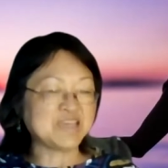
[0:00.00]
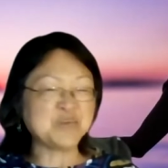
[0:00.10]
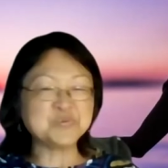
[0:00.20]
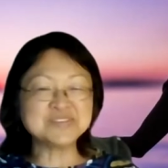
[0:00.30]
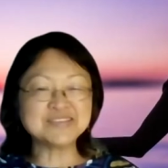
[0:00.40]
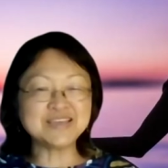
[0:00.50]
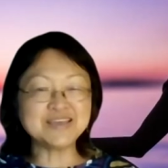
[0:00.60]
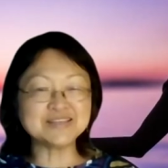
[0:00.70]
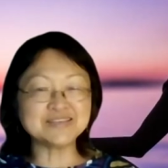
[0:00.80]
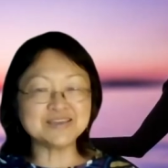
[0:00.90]
I wouldn't
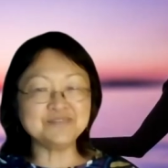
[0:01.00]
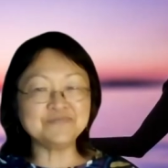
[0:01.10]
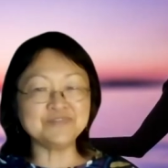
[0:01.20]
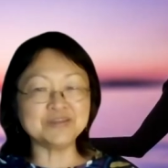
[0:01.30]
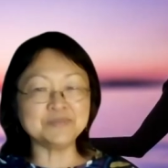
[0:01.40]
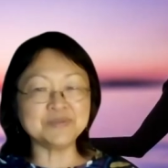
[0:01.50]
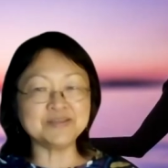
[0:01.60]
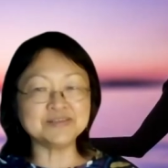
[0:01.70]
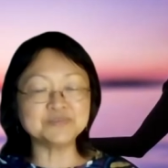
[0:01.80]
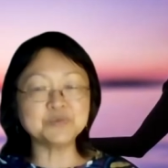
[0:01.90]
say it's infinite, but
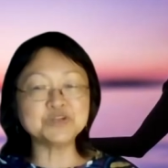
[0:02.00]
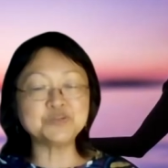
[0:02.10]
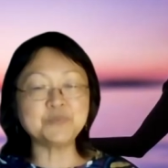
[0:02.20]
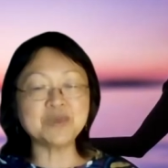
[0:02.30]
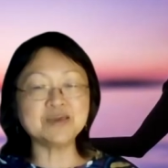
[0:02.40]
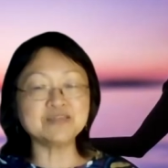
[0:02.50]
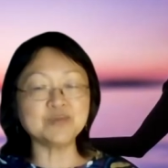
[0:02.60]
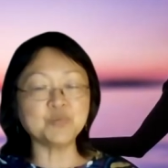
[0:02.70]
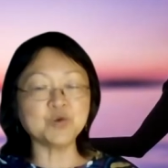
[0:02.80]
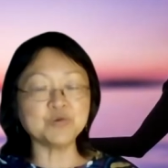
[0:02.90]
it's much bigger
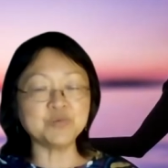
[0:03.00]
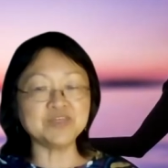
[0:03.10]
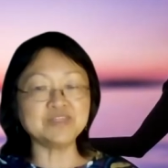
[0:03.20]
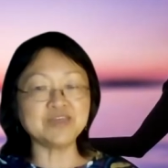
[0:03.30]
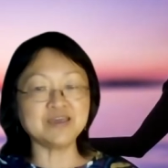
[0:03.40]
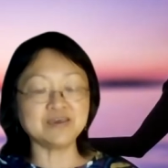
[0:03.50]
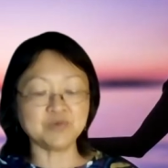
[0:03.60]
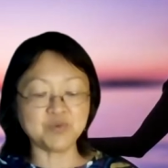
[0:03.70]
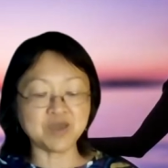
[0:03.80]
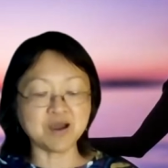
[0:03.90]
than what we think
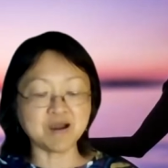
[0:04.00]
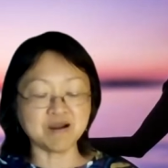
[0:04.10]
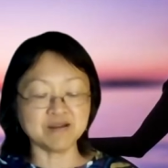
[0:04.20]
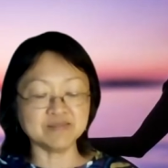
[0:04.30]
we are.